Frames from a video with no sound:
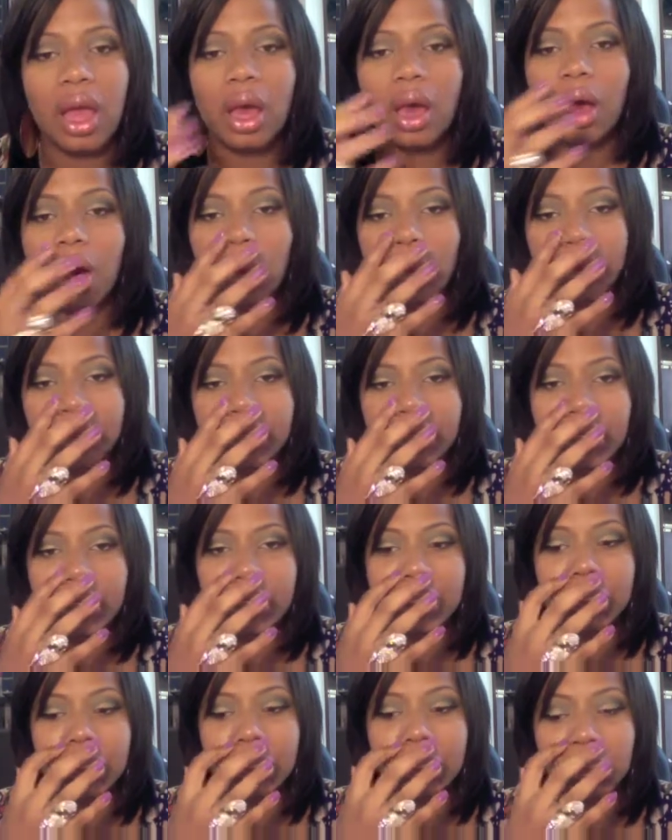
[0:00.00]
her skin
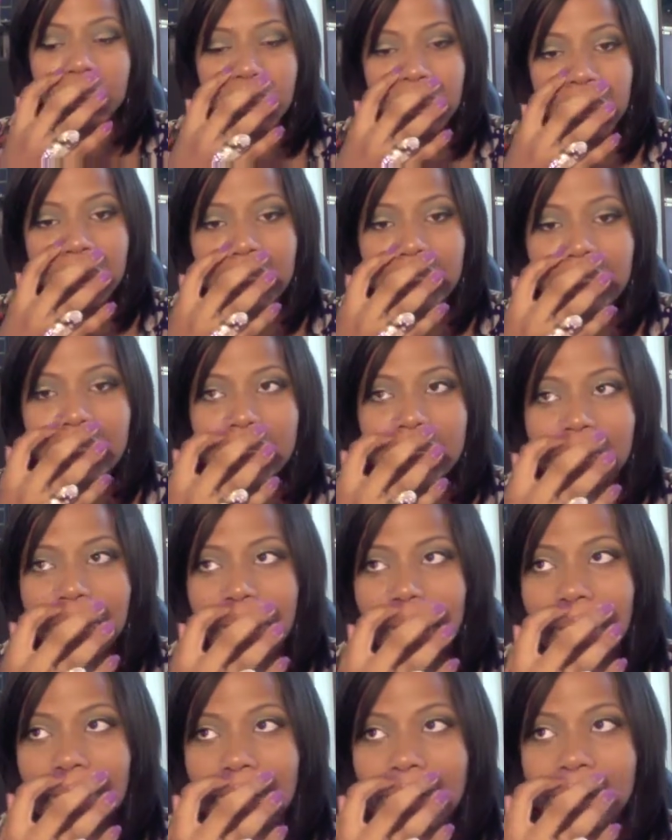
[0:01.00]
is as oily as
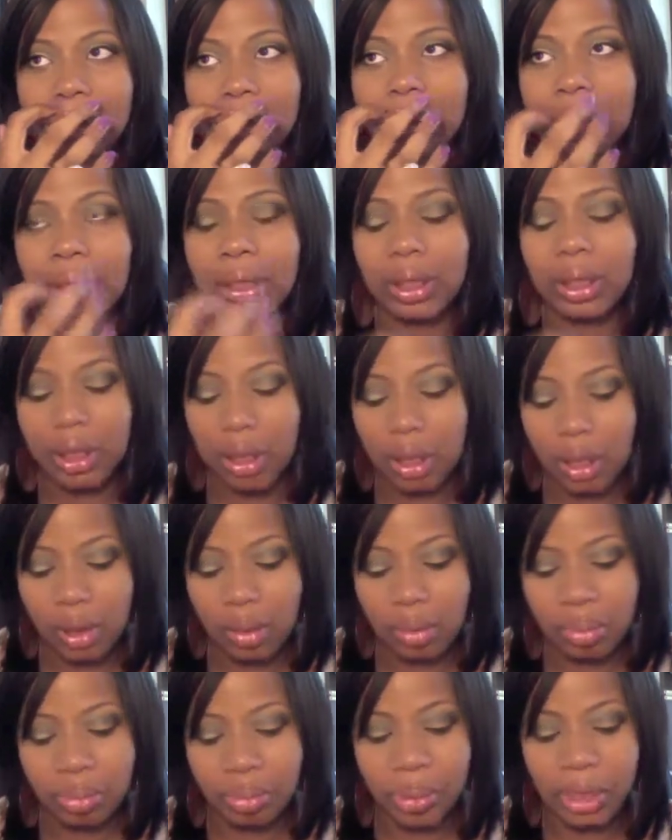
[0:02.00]
mine.
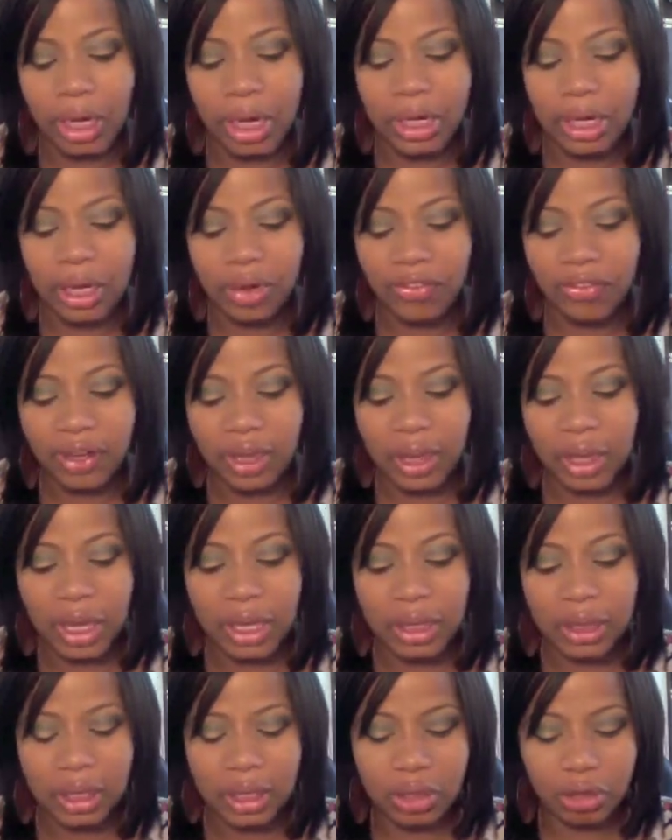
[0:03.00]
But I definitely
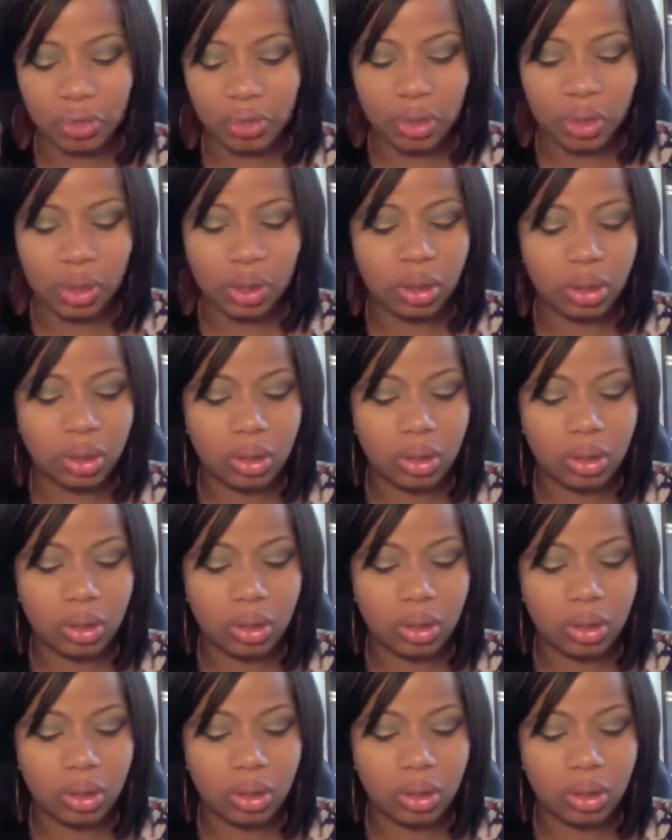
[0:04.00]
like this one,